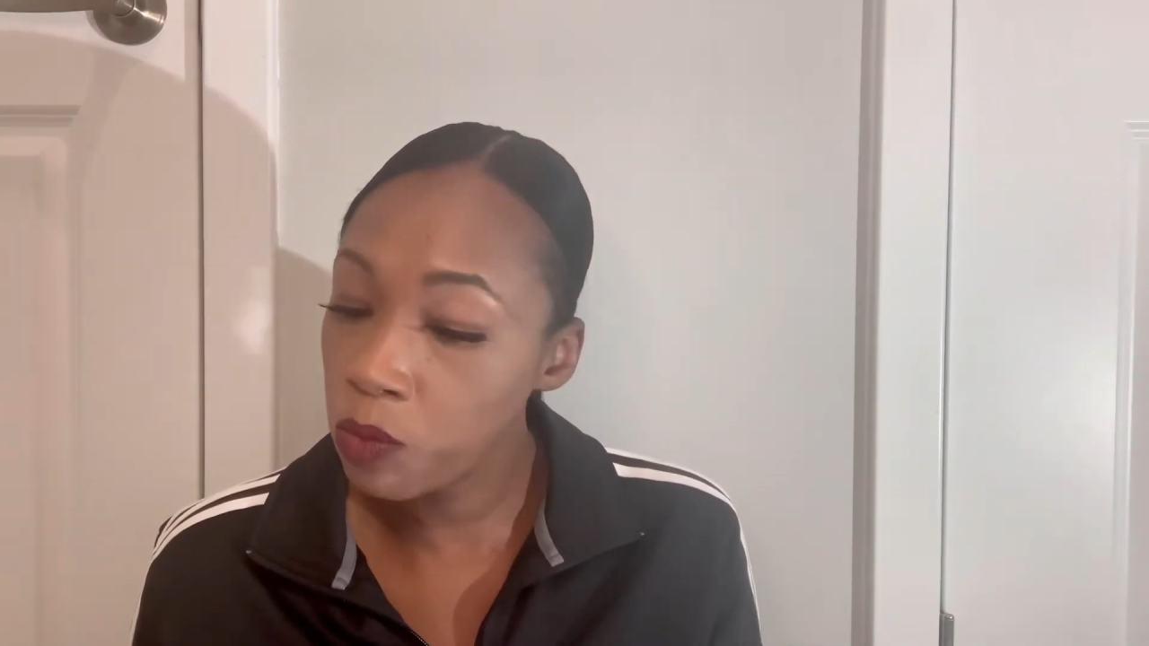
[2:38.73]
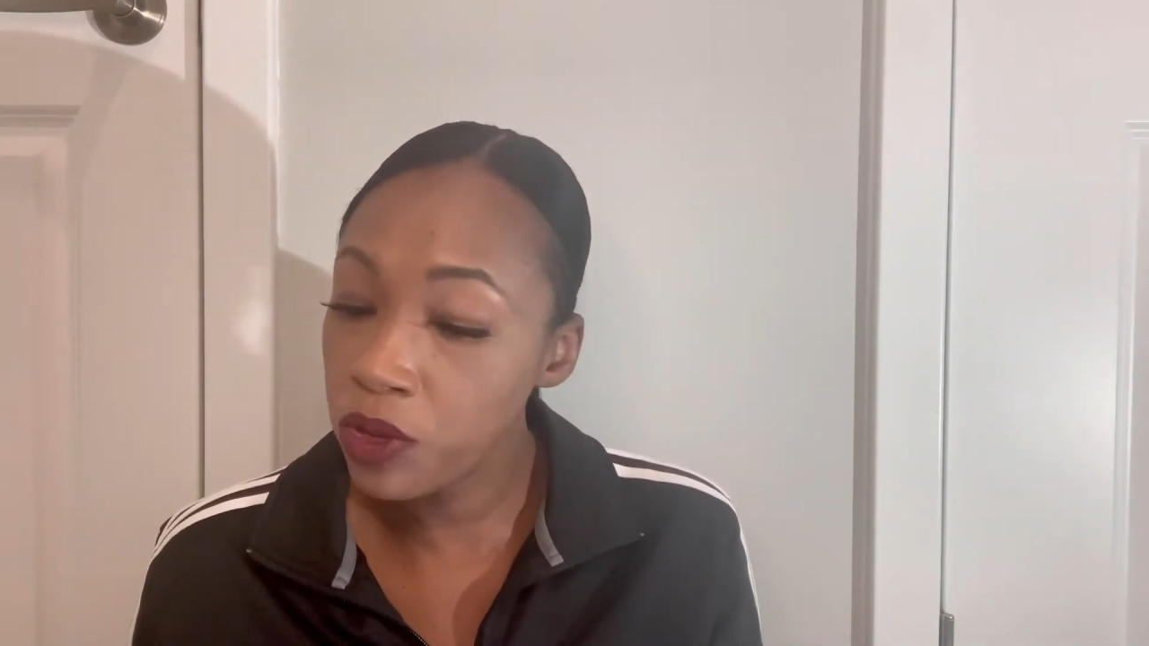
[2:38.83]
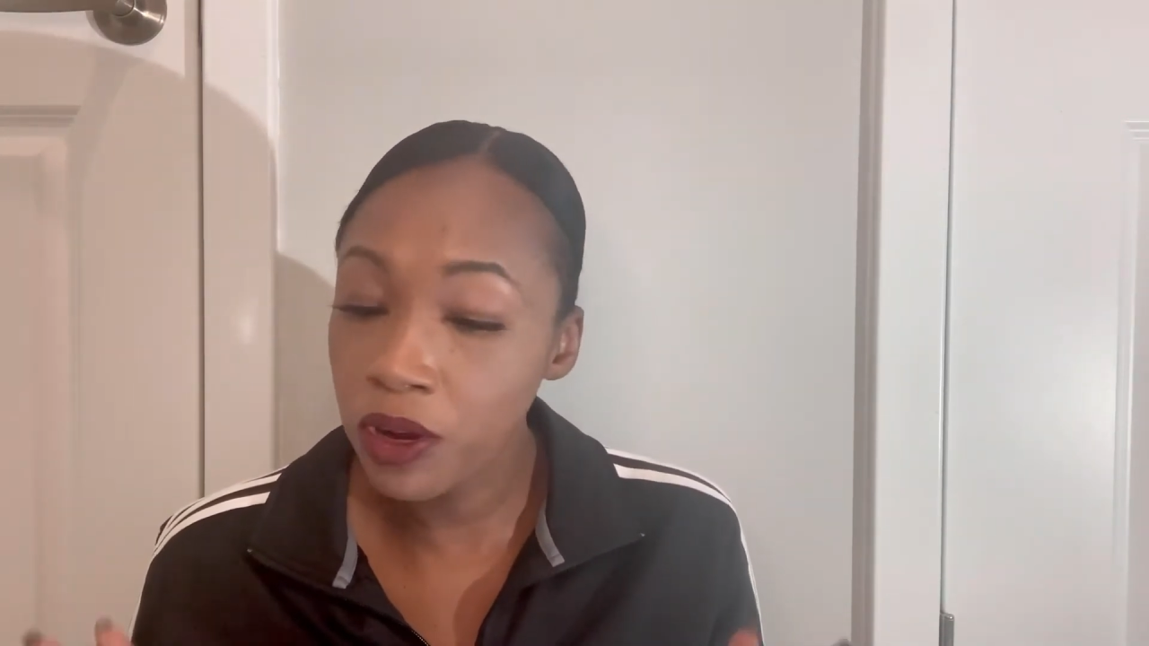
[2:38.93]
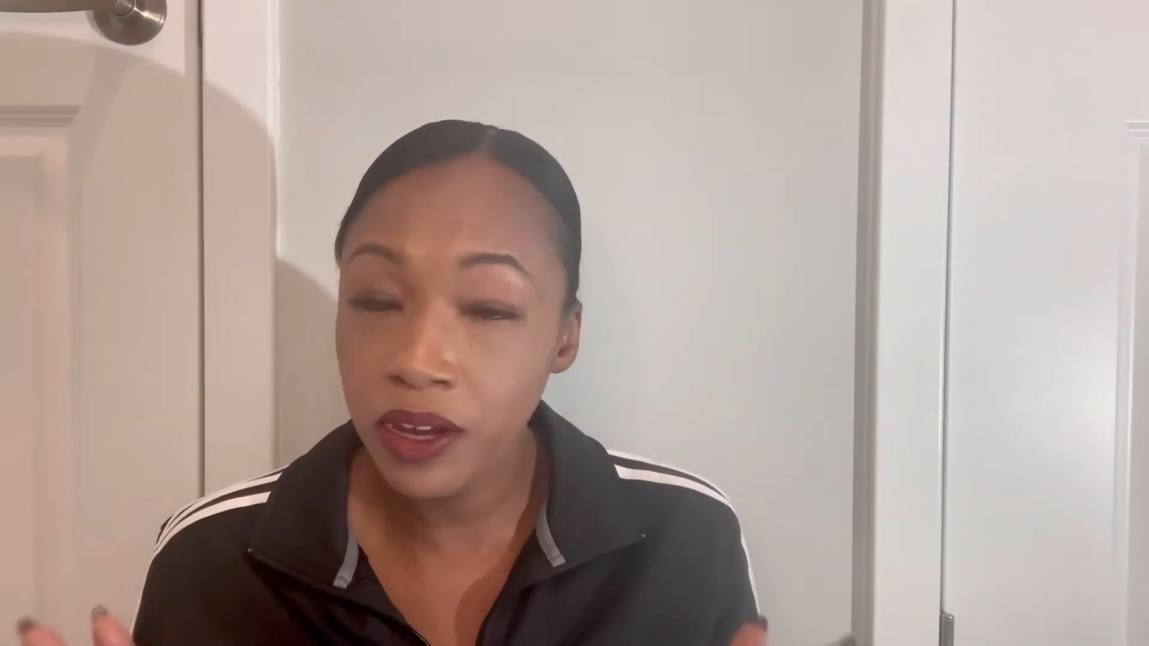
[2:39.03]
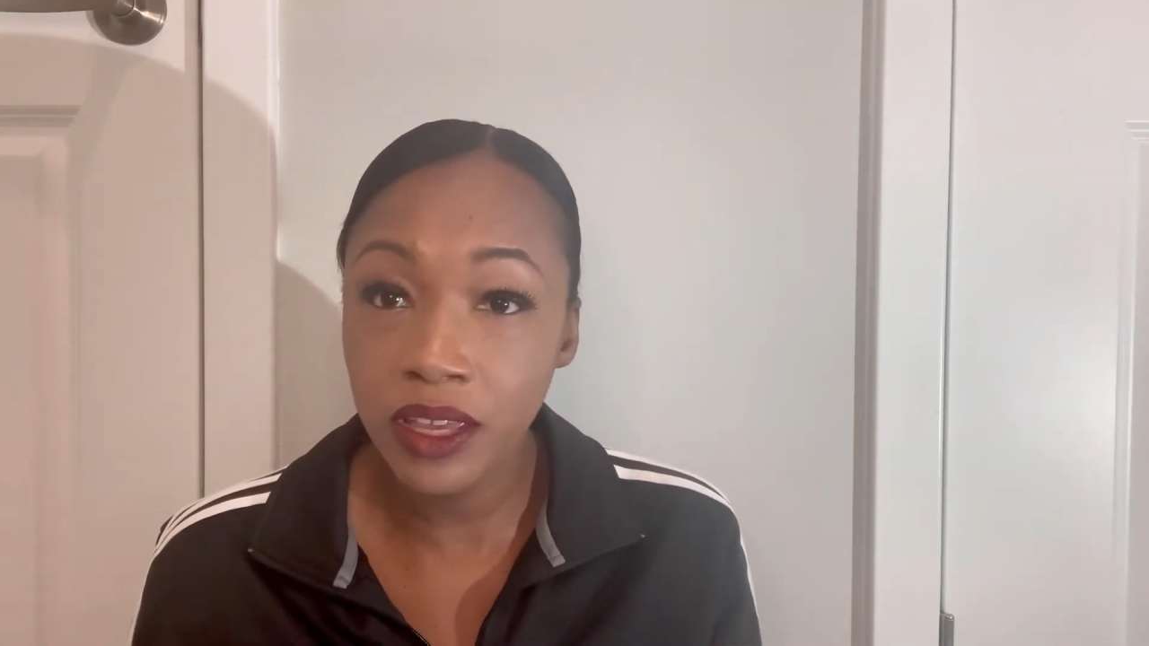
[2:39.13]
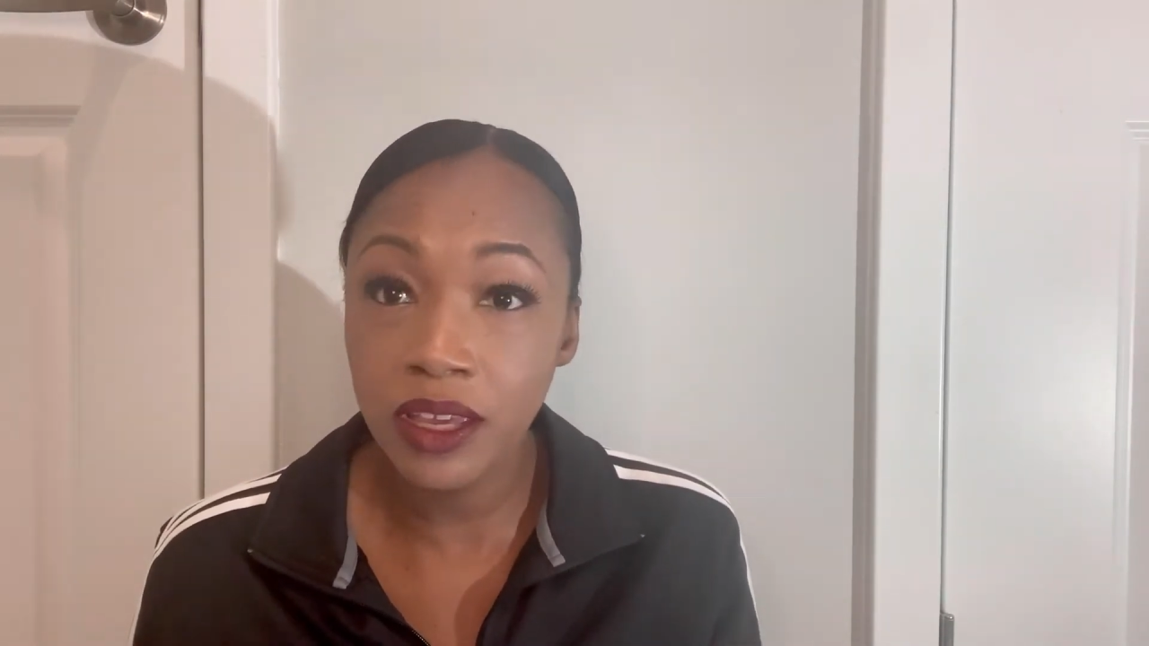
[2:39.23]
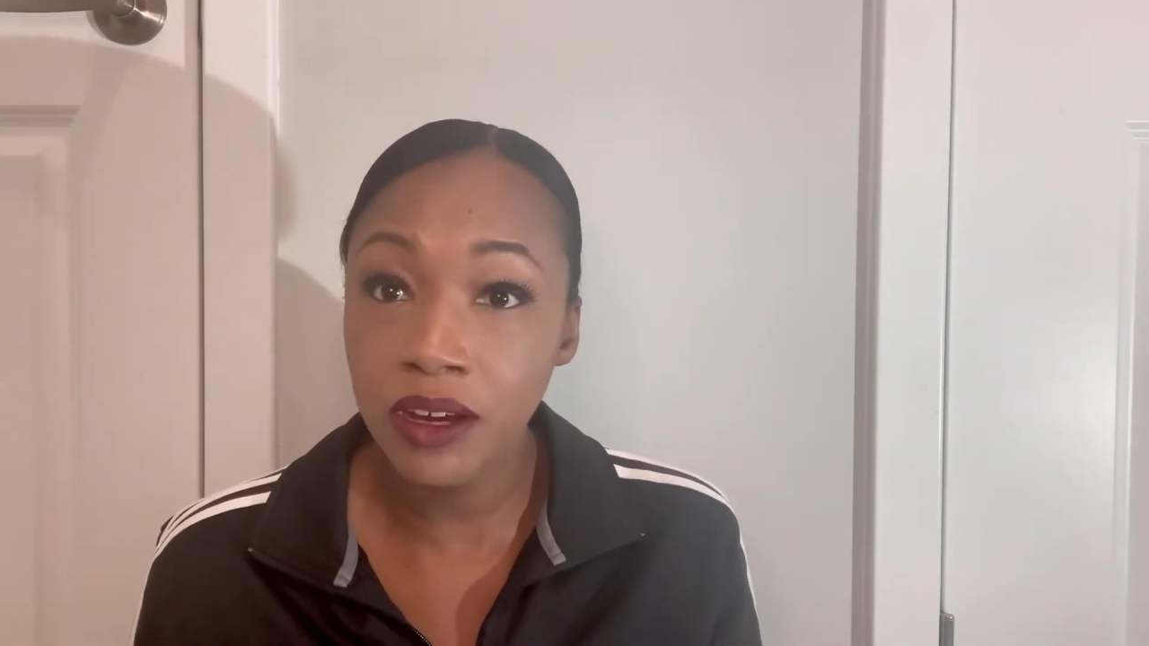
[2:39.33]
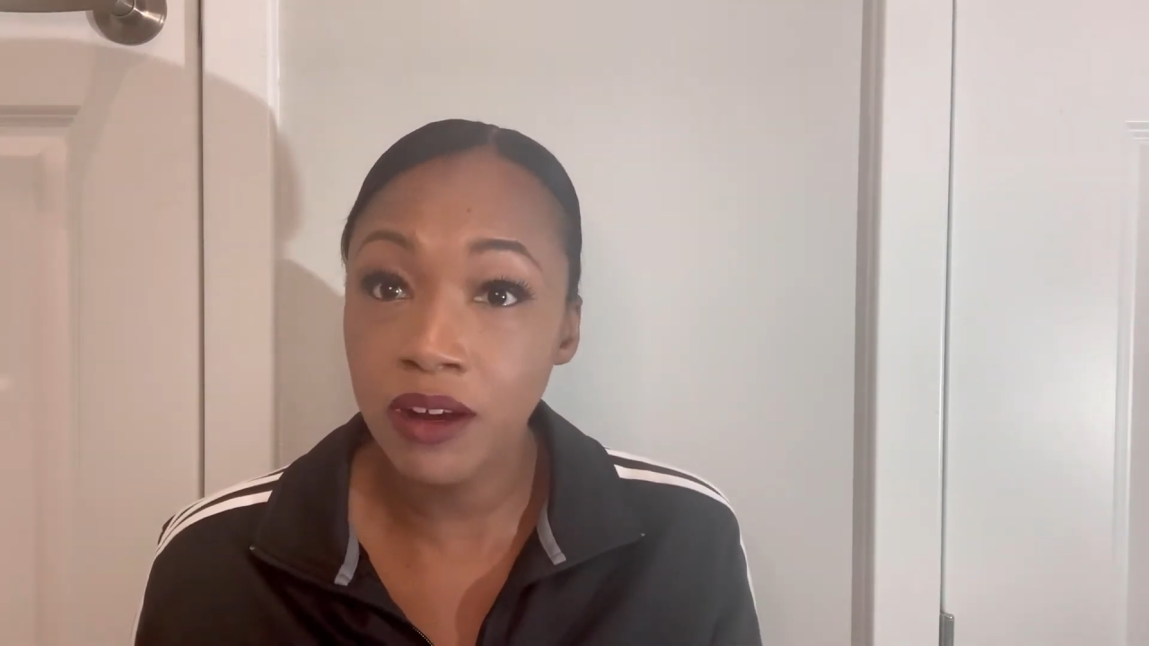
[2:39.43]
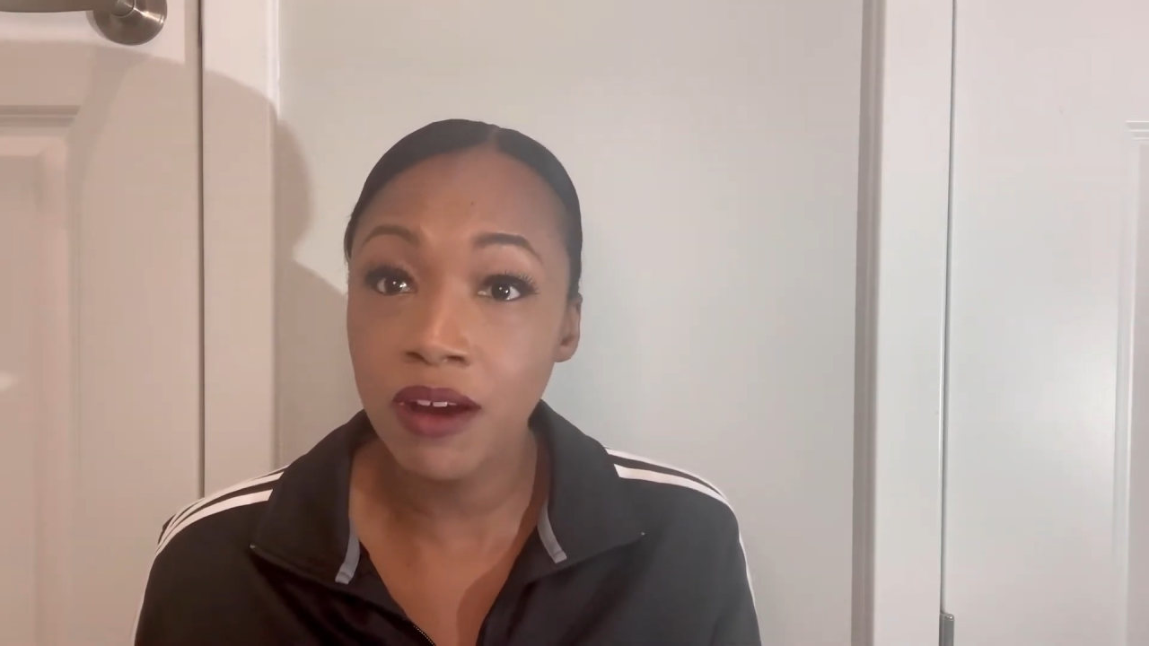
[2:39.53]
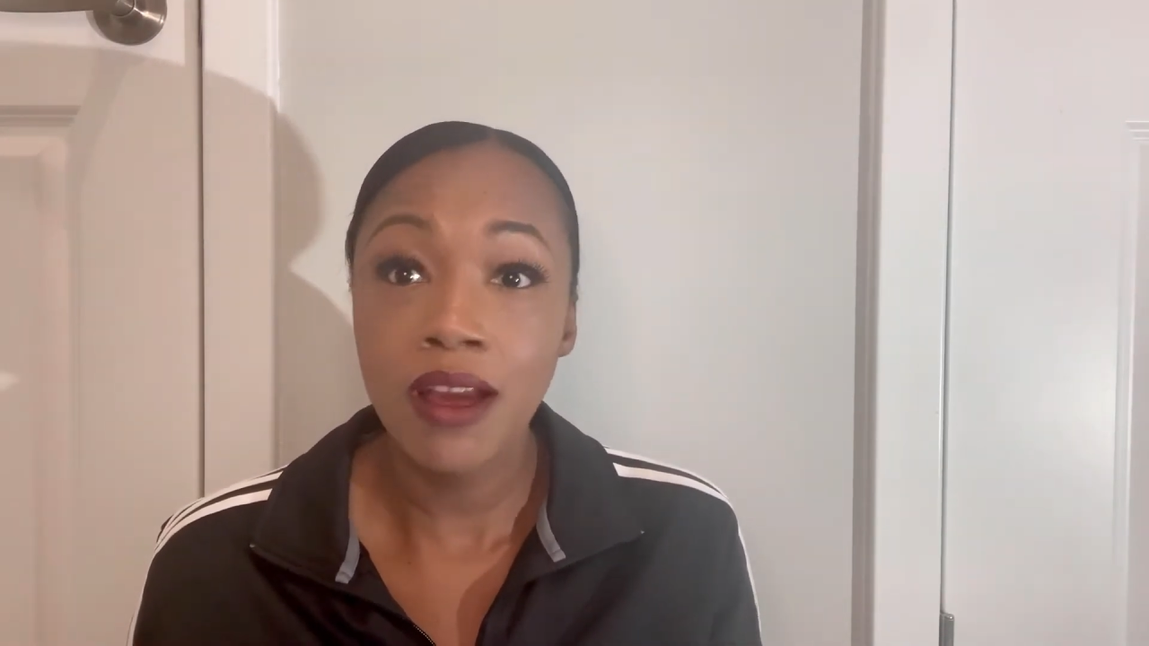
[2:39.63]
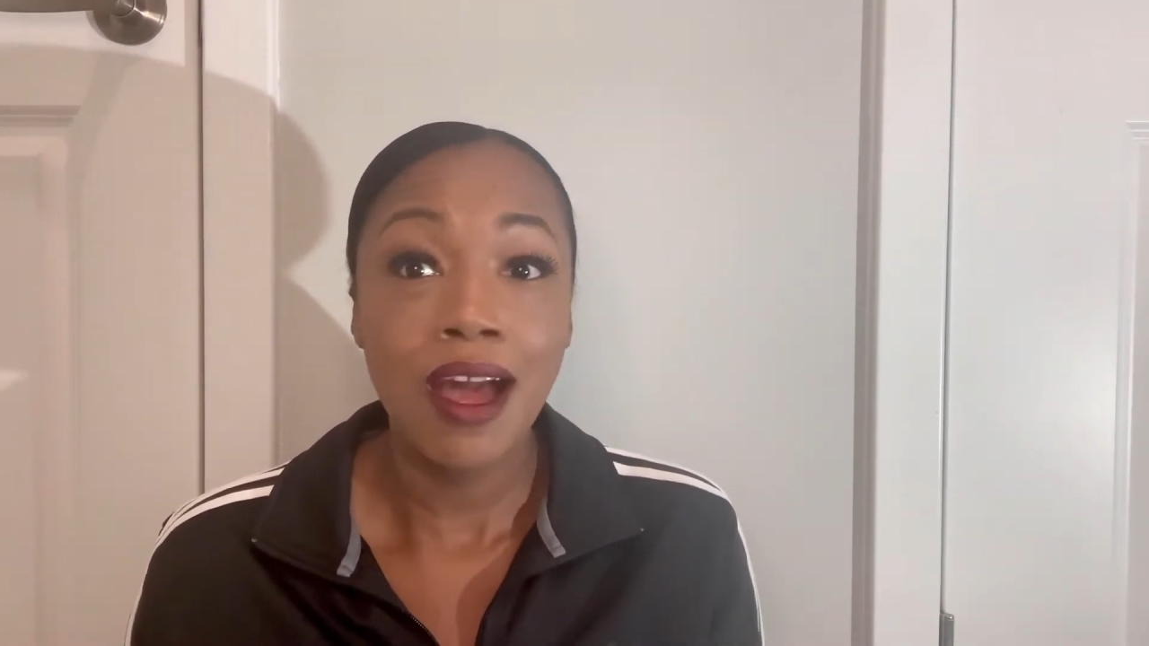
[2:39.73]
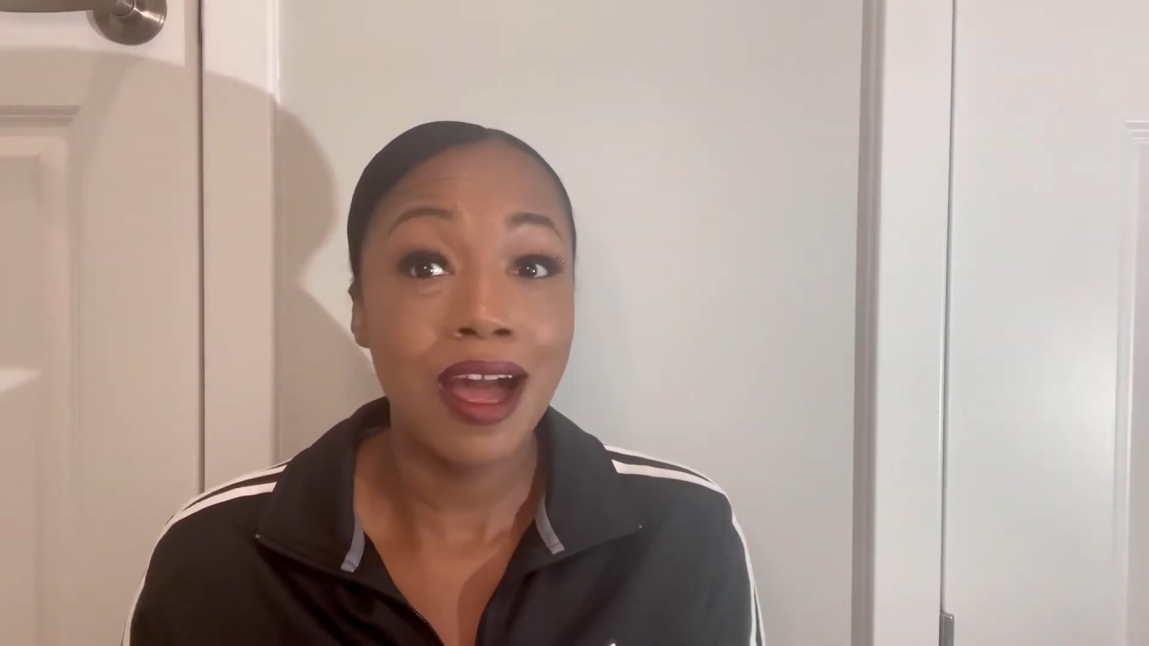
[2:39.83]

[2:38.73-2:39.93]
We are here.